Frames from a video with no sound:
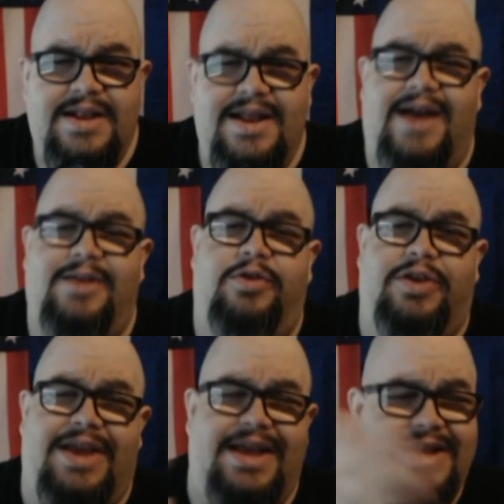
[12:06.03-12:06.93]
Now, I know the
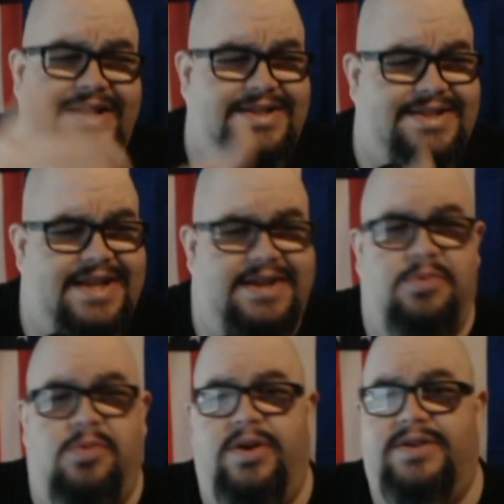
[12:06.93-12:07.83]
Kennedy Center
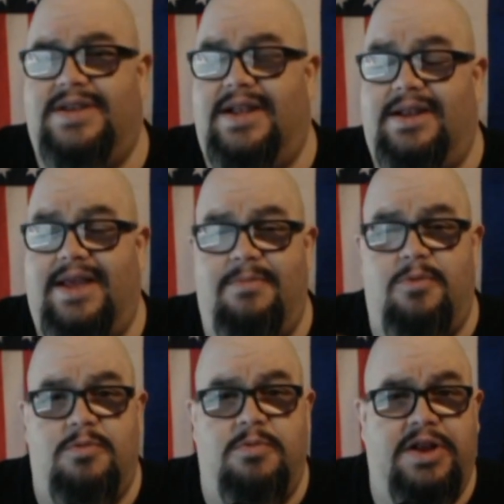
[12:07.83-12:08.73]
wanted to get
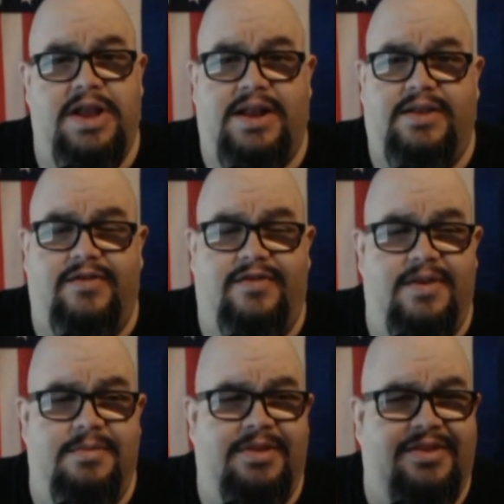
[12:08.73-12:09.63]
more money out of the
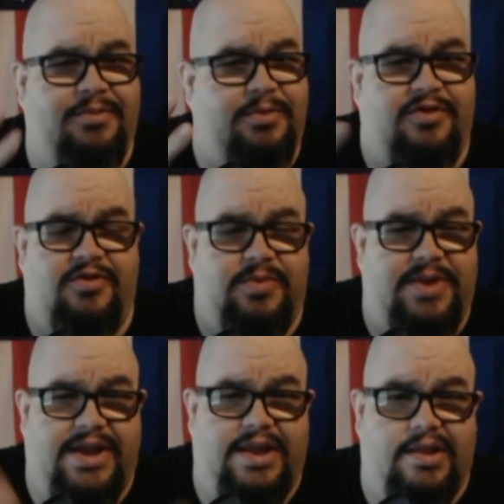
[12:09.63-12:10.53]
stimulus, which is
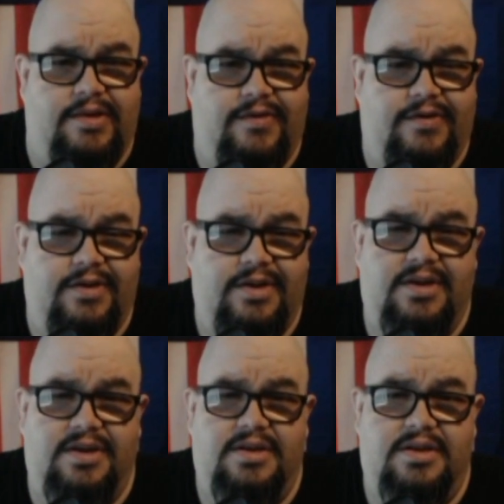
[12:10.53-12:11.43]
ridiculous.
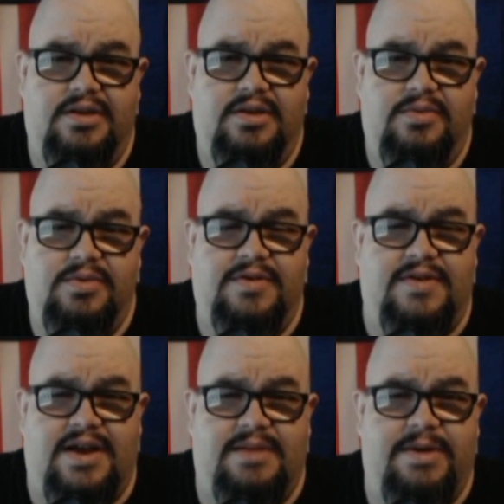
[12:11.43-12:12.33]
You
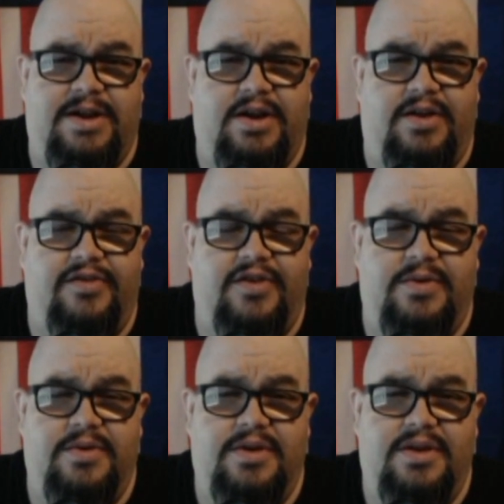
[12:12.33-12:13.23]
talk about it
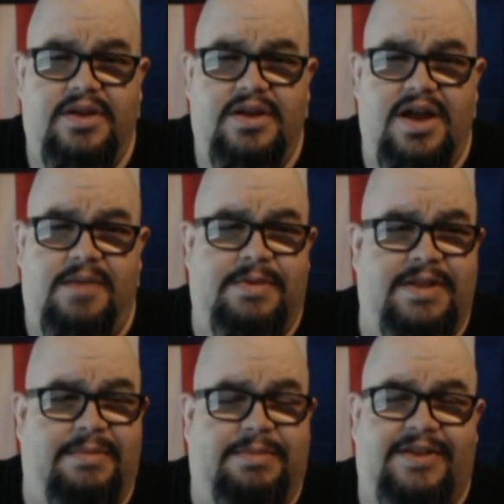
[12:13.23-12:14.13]
also. I mean,
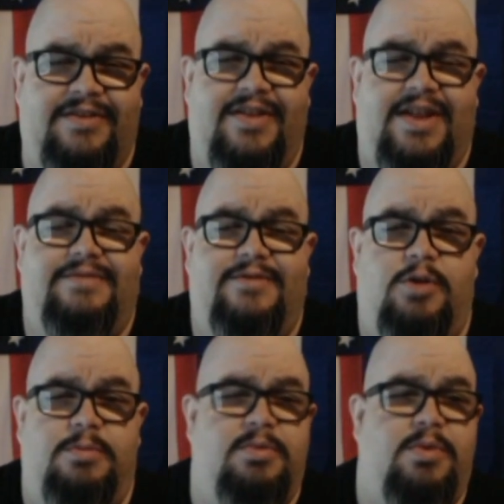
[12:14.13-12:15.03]
that place is not even
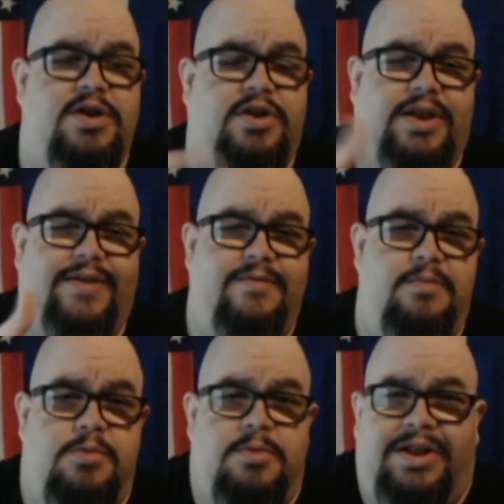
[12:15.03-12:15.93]
open. Why are you going to give them
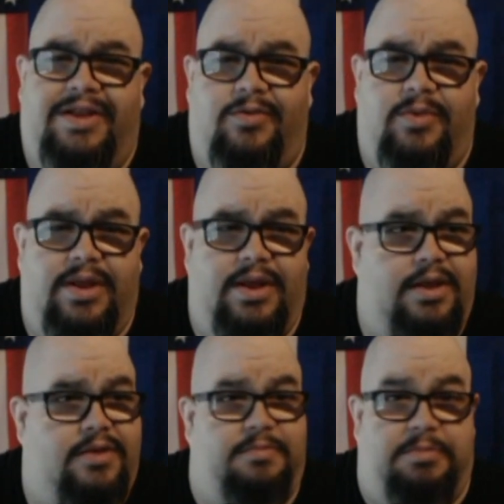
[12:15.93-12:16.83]
more money?
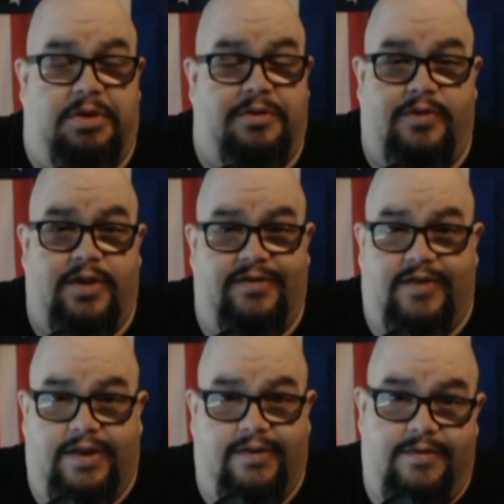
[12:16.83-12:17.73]
It's beautiful as
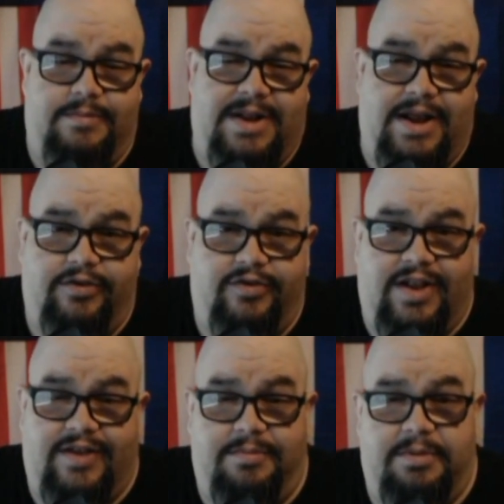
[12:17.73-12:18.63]
it is. I mean, I
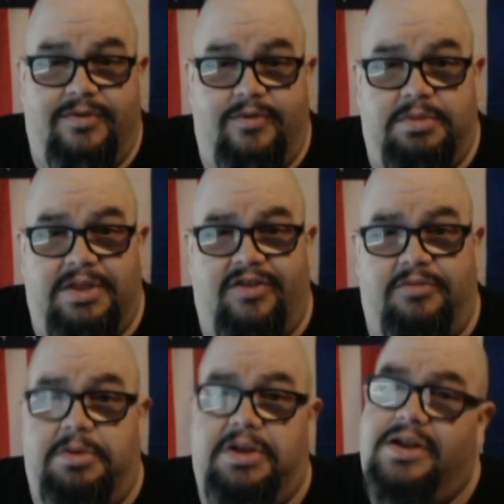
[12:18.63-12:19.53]
understand it's a beautiful place,
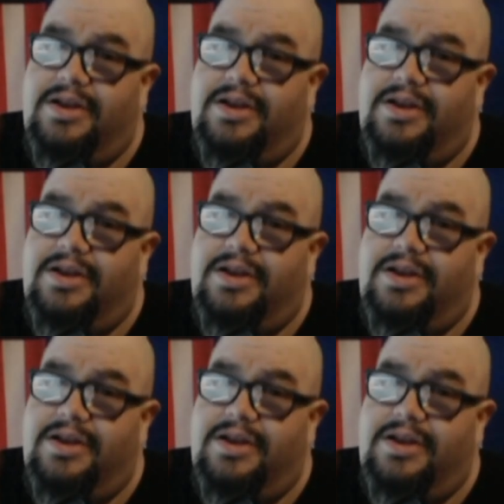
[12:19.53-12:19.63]
but